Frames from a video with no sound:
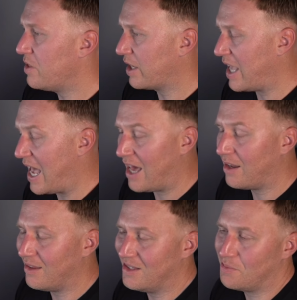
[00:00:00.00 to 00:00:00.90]
the
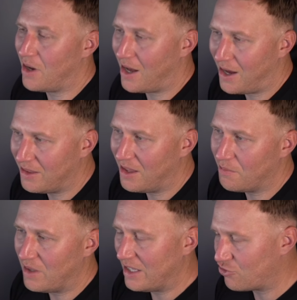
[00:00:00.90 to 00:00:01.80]
catalyst behind
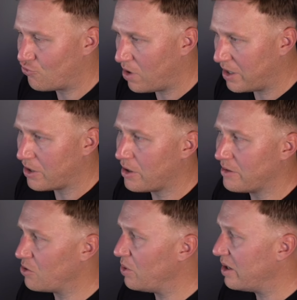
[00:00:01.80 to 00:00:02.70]
them is running on
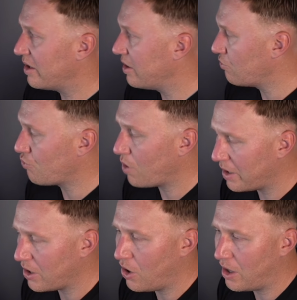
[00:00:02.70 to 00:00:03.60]
liquidity,
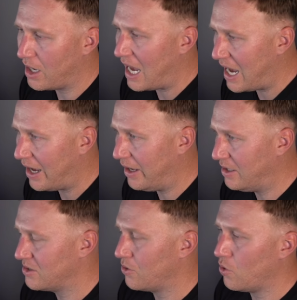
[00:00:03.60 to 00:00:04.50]
running on
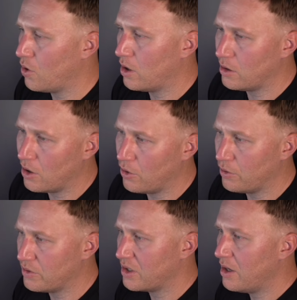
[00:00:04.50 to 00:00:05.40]
highs or
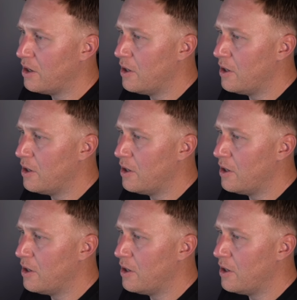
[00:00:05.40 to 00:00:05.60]
lows.